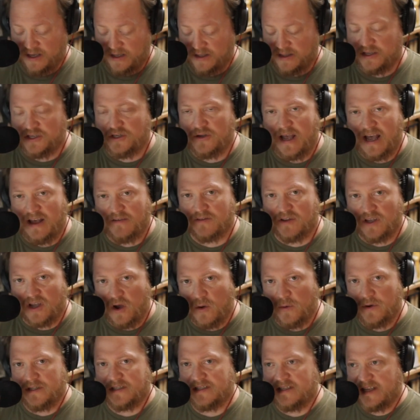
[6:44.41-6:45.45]
that you have to
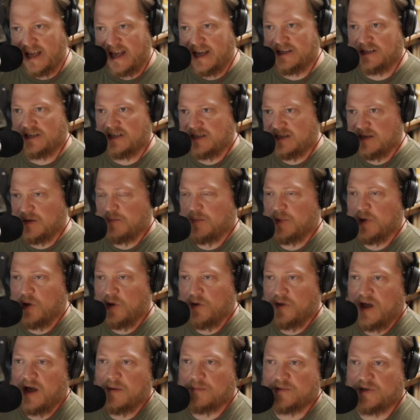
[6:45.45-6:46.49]
go in stages to
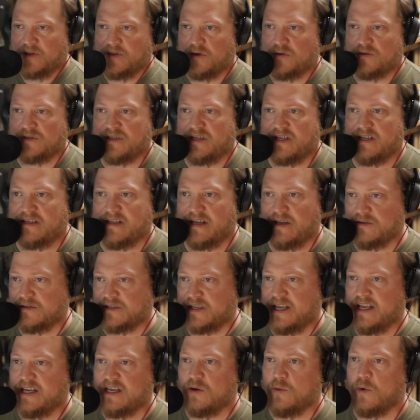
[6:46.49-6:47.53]
build up to those details
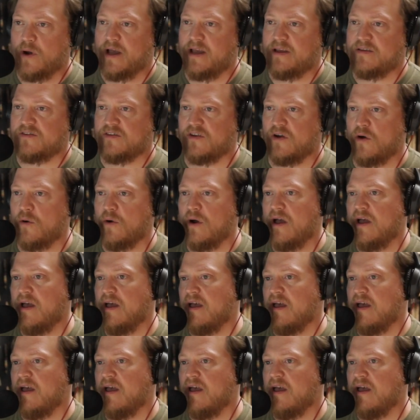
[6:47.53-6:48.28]
anyway. So,